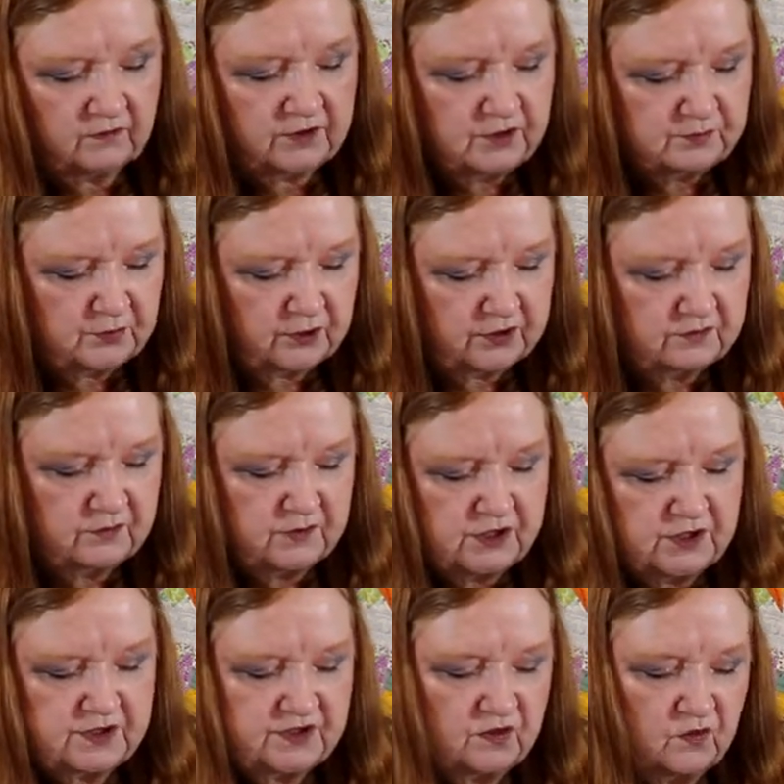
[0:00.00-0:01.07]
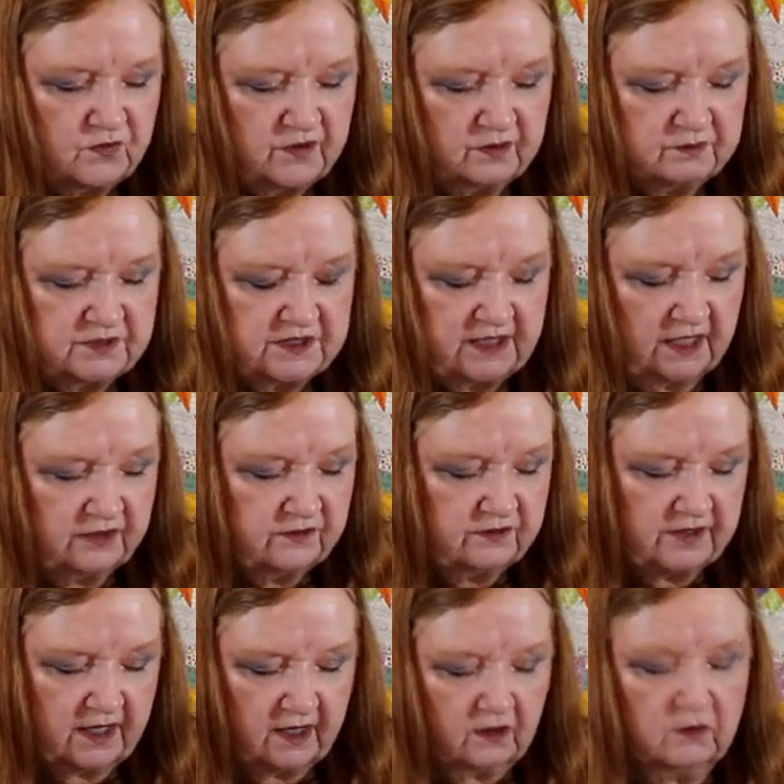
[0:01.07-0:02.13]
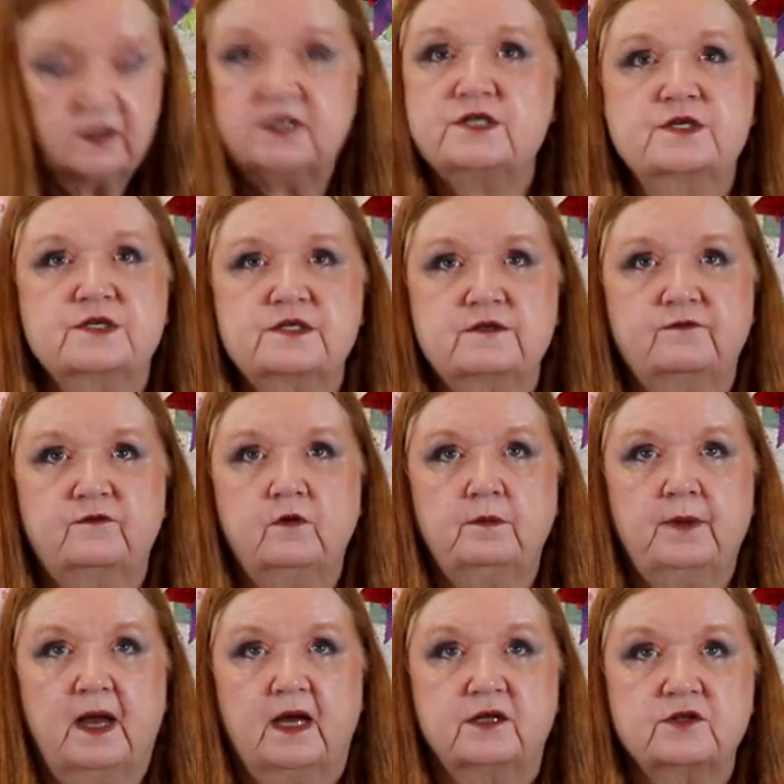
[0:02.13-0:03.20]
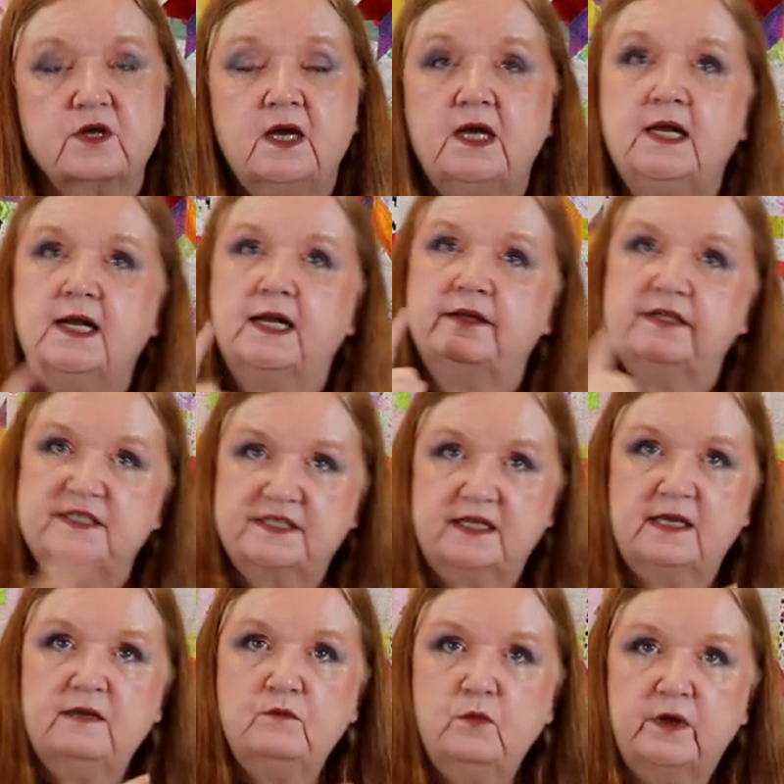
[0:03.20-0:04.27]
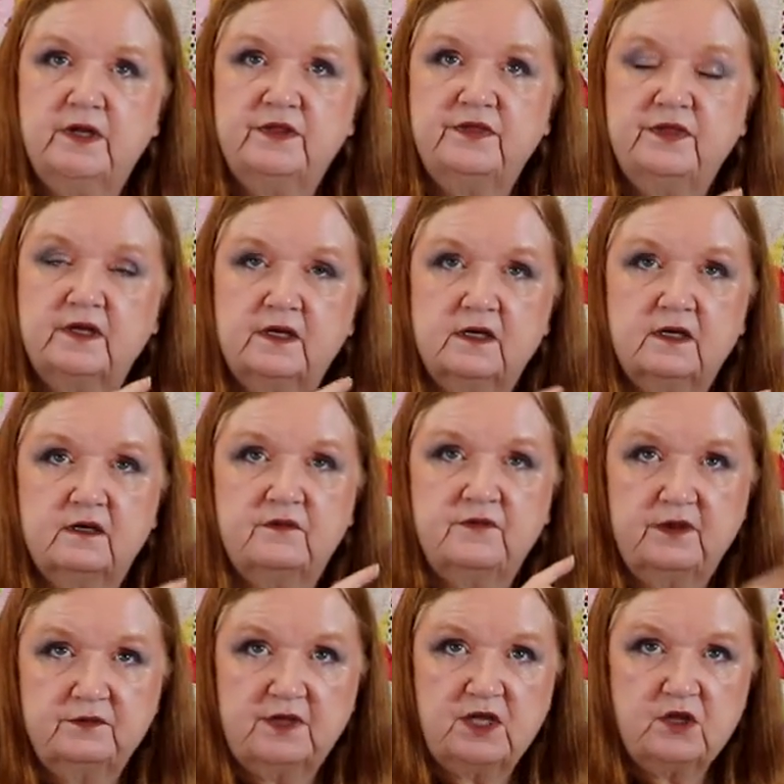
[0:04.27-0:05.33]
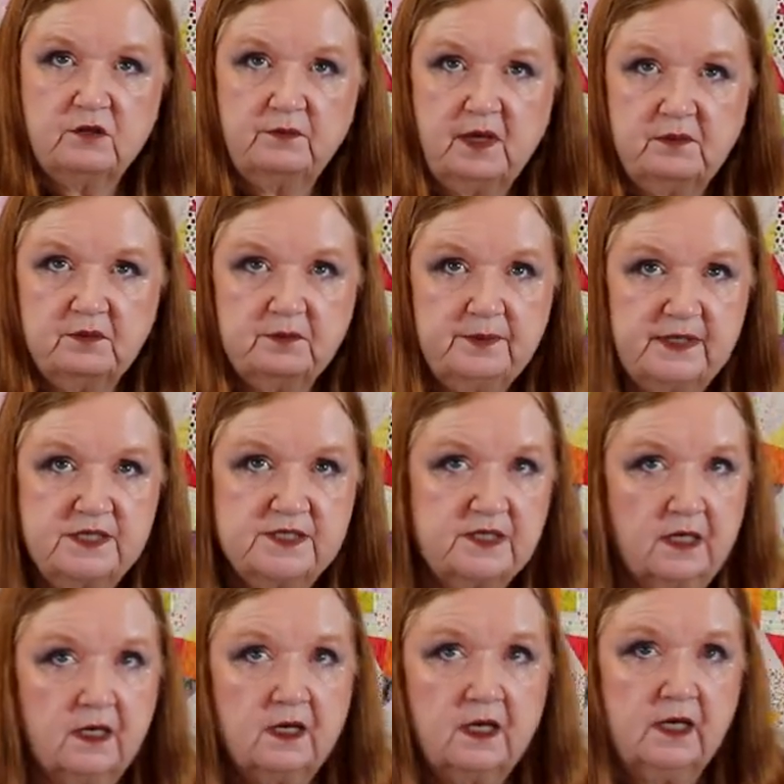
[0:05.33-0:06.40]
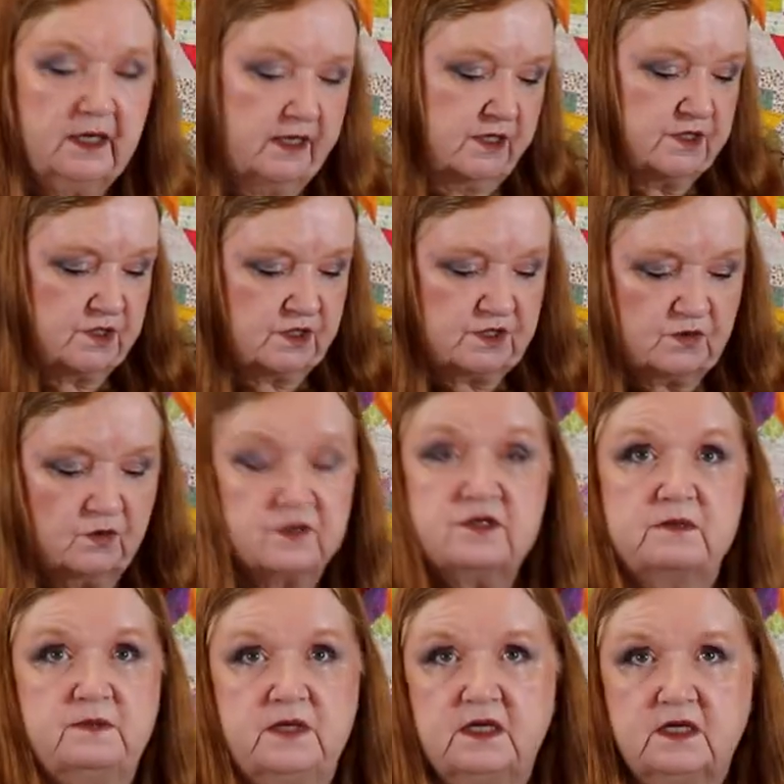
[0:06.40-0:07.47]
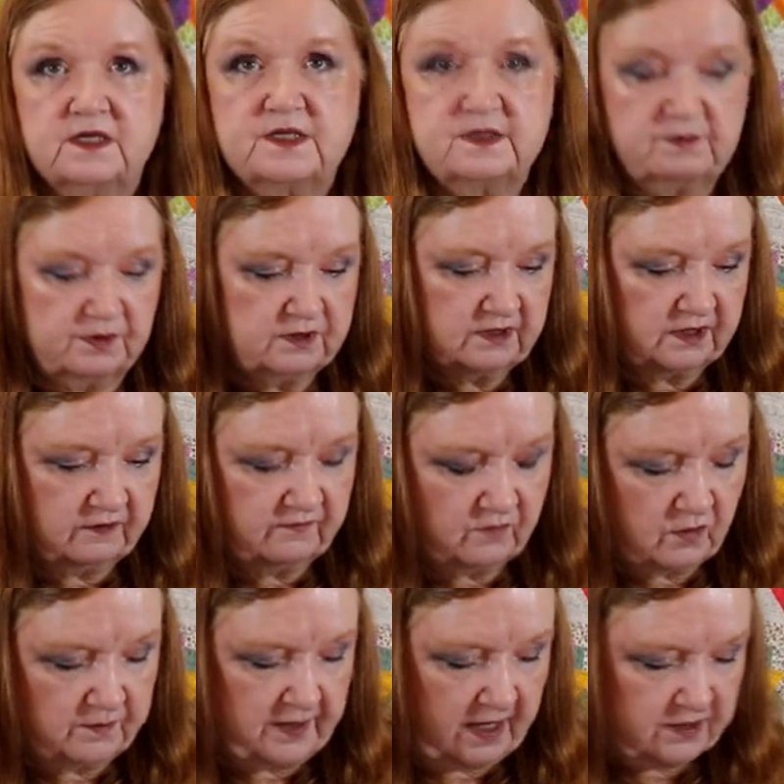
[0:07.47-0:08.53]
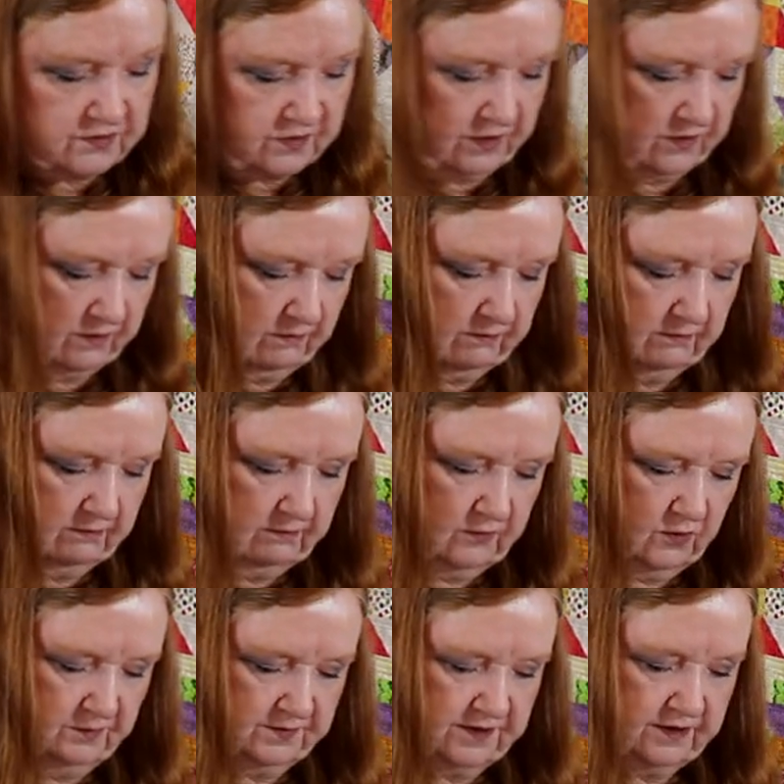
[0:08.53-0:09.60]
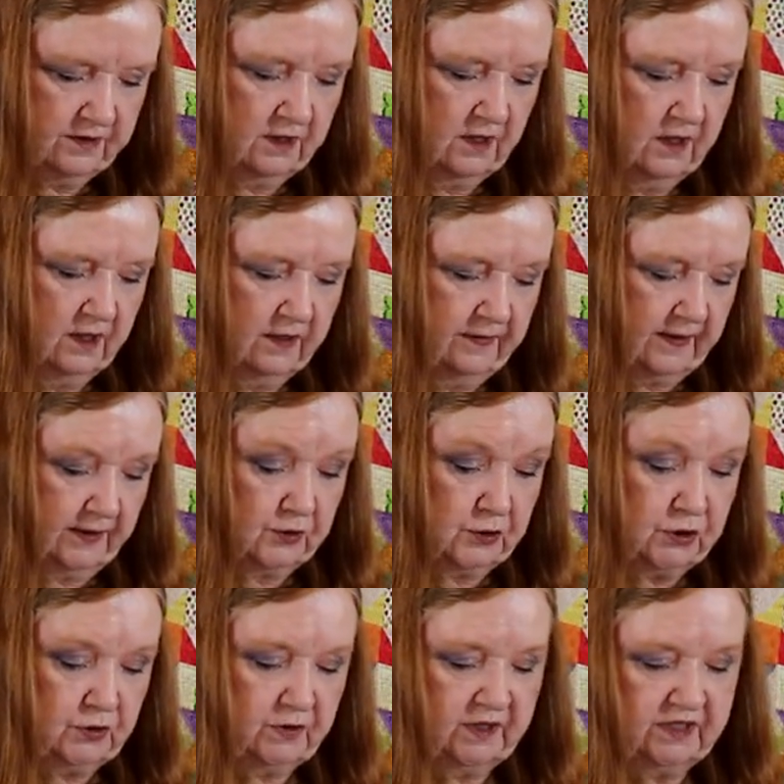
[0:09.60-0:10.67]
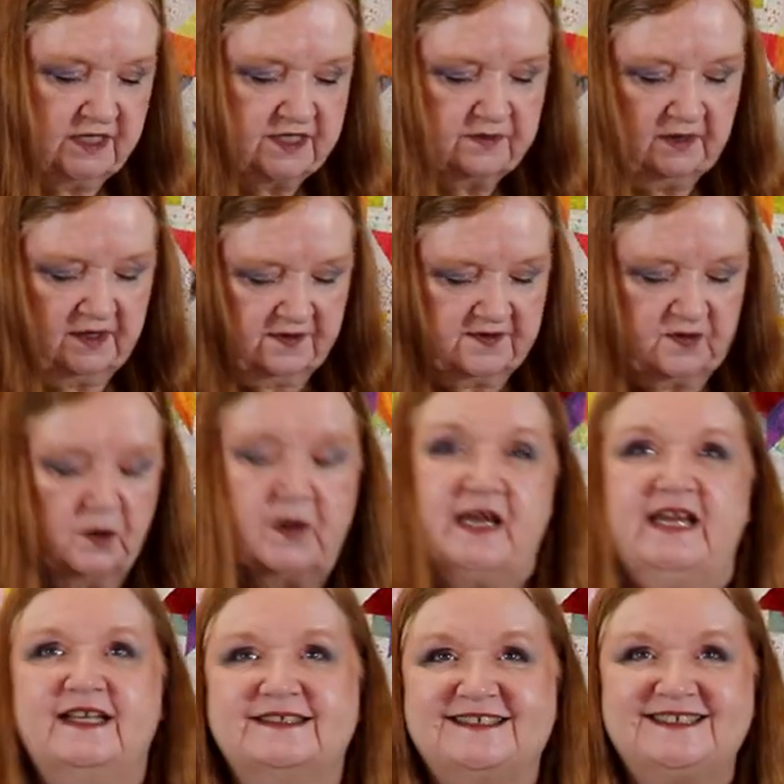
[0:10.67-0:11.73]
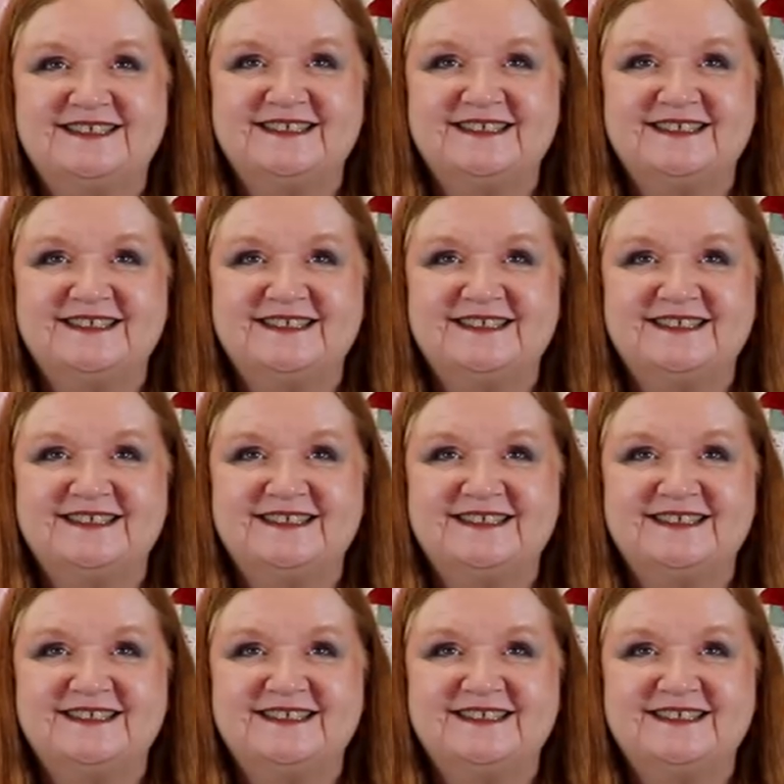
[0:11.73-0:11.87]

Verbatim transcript: When you put when you sew them together now, it's just a four patch. And the same with the foundation paper piecing. It's just going to be a simple little four patch that you're oops that you're doing this with. Sorry.